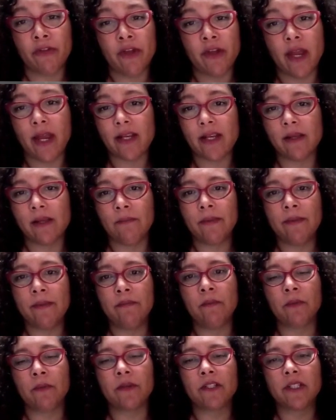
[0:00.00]
thing. Some
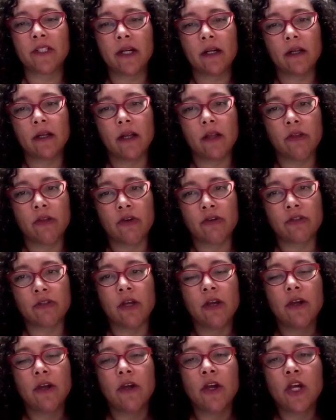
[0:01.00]
people, particularly those